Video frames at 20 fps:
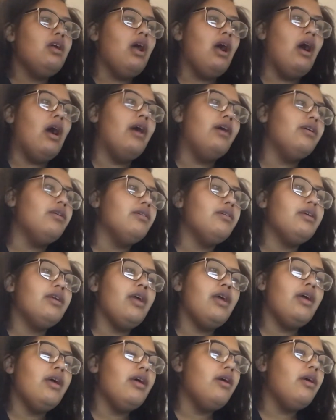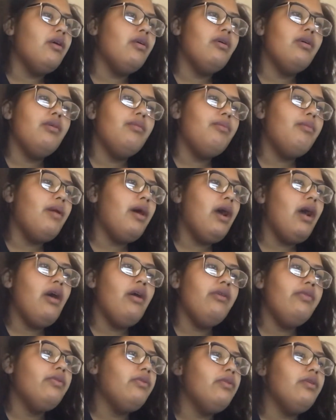I don't care
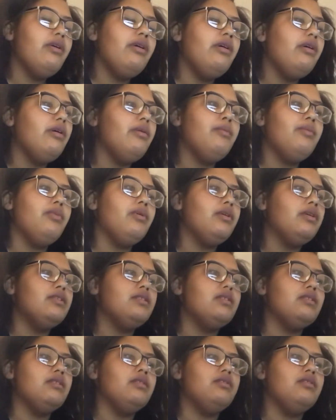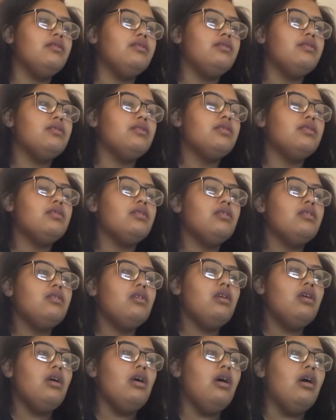about the presents
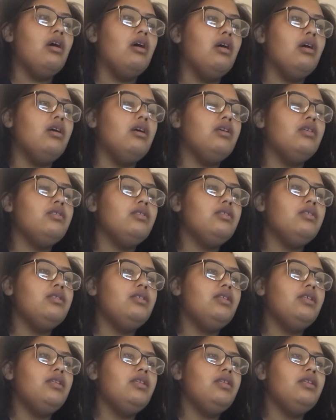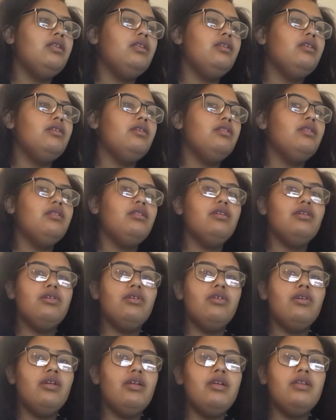underneath the
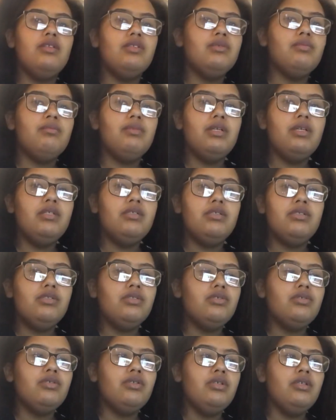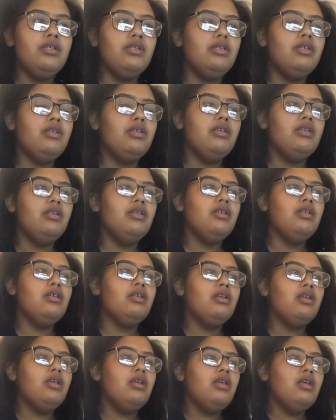Christmas tree.
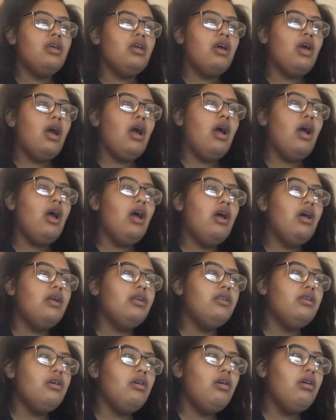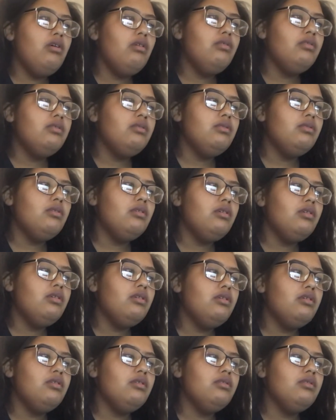I don't
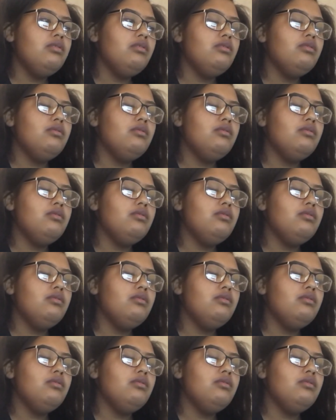know.